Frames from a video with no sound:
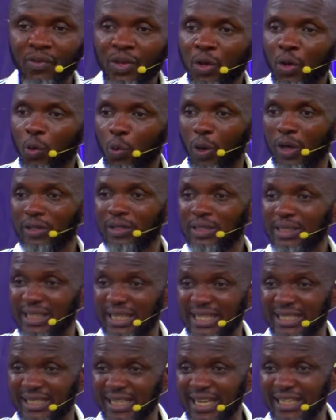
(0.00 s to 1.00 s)
What
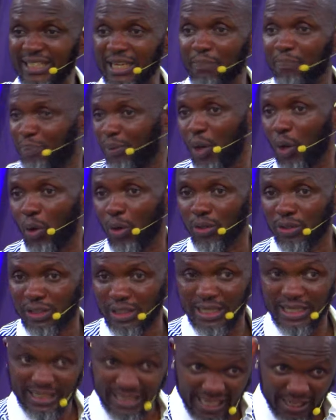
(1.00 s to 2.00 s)
is in the blood
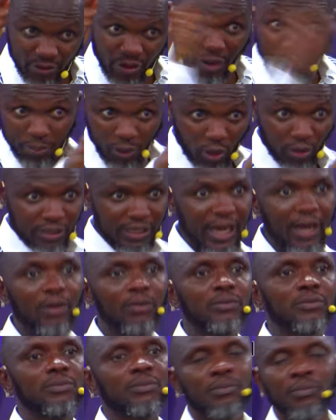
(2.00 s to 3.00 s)
is in your blood now.
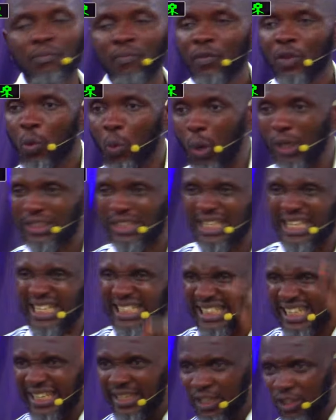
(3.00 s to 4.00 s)
What
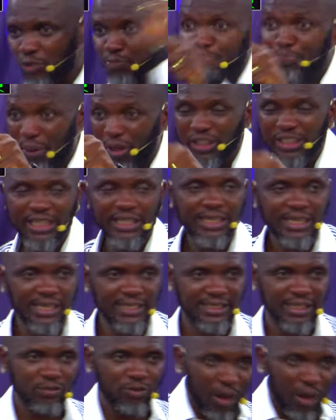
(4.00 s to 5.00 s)
is in his body
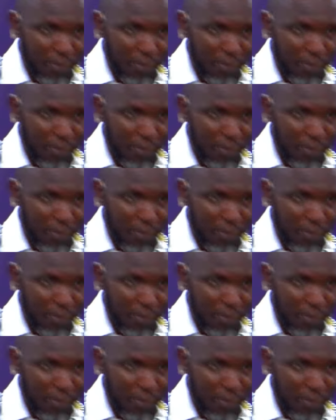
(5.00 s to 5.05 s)
is in your